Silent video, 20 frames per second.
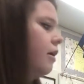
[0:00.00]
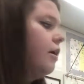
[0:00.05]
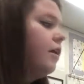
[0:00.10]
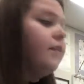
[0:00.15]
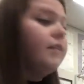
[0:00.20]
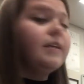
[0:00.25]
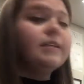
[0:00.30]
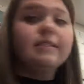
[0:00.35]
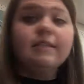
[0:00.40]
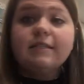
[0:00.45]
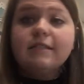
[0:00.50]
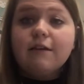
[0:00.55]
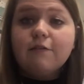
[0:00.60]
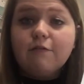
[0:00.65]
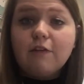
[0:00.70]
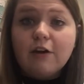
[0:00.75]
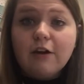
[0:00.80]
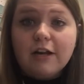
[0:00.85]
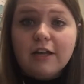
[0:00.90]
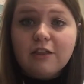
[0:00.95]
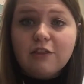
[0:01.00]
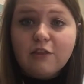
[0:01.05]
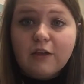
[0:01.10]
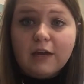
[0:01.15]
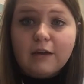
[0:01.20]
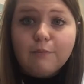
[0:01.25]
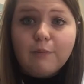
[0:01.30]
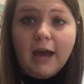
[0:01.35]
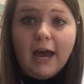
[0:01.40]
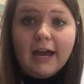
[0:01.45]
This is a very
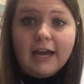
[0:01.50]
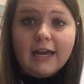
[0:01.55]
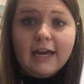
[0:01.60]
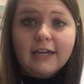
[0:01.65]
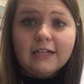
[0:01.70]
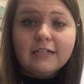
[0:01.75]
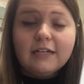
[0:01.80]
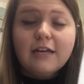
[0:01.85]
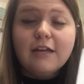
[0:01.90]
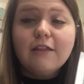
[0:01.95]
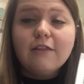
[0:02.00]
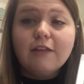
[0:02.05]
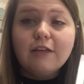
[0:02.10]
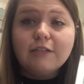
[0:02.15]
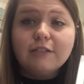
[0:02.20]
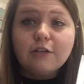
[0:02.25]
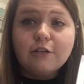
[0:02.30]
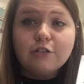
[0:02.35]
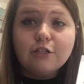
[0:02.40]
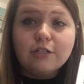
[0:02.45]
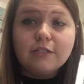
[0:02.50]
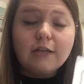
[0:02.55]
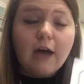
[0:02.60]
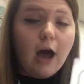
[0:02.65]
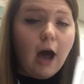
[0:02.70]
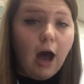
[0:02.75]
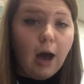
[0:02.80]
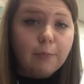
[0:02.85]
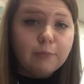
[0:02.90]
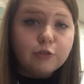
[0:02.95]
thick packet. These are just
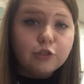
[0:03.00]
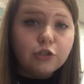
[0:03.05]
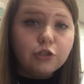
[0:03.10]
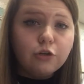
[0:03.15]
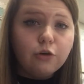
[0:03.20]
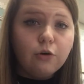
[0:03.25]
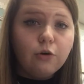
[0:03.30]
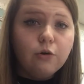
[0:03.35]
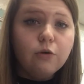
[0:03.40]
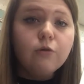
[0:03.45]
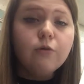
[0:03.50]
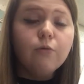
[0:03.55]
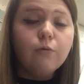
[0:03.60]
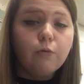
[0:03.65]
optional